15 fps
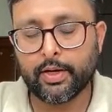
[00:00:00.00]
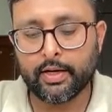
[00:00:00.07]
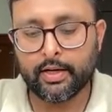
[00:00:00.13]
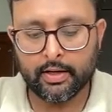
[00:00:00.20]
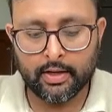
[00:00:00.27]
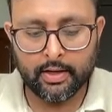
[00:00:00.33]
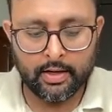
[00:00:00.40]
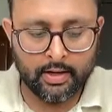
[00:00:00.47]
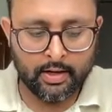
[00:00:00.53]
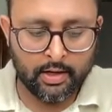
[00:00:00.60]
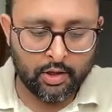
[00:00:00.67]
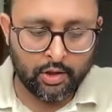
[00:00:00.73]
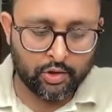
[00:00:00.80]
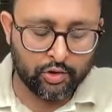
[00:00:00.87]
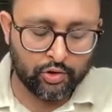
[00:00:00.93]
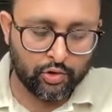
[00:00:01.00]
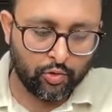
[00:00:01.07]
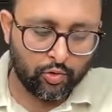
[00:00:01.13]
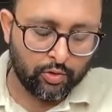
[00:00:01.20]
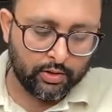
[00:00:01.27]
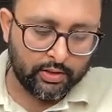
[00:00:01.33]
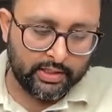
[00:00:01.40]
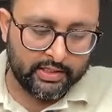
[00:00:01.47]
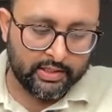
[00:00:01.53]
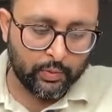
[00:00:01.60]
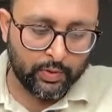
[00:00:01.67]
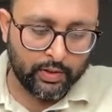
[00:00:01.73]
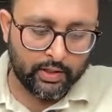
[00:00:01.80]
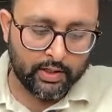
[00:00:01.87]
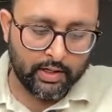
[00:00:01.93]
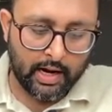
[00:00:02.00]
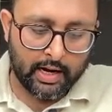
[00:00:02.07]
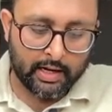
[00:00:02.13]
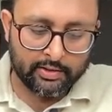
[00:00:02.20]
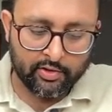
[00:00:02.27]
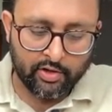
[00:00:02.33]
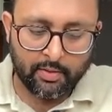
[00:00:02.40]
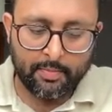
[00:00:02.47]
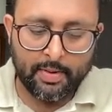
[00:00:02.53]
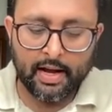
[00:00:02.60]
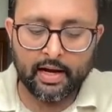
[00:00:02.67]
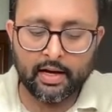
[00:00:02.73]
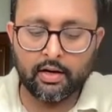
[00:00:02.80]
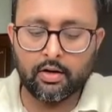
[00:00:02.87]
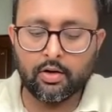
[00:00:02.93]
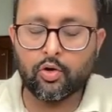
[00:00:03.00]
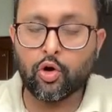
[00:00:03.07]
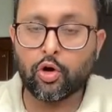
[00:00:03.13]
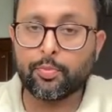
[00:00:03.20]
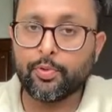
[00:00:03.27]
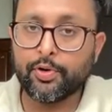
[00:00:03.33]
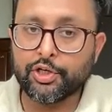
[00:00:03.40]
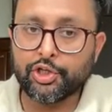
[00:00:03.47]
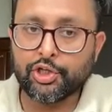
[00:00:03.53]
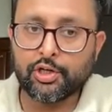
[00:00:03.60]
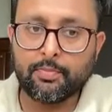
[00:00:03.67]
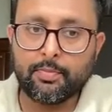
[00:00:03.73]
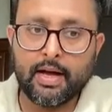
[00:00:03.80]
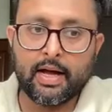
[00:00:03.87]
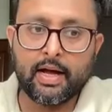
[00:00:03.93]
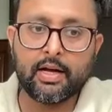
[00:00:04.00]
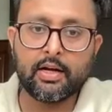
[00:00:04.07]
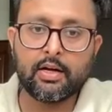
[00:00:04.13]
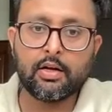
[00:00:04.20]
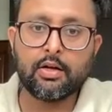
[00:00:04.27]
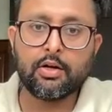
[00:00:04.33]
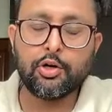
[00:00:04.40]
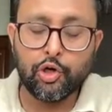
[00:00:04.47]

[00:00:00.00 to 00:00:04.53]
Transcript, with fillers: Right. So these were Andhra Bank, Corporation Bank,